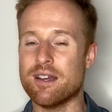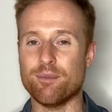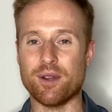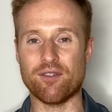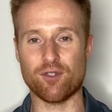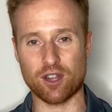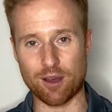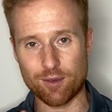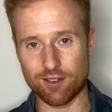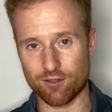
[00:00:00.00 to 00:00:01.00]
But if you're
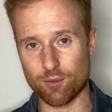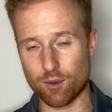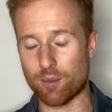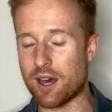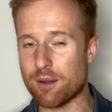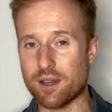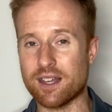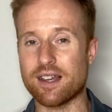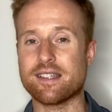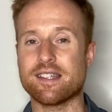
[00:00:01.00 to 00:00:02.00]
coming from the bottom,
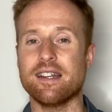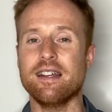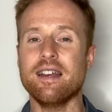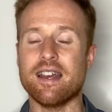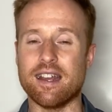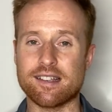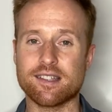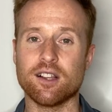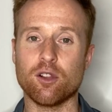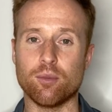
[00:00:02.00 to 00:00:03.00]
like I said, it is
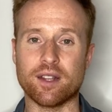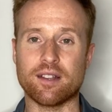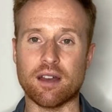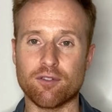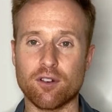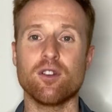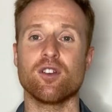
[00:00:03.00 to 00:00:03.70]
a little bit tougher.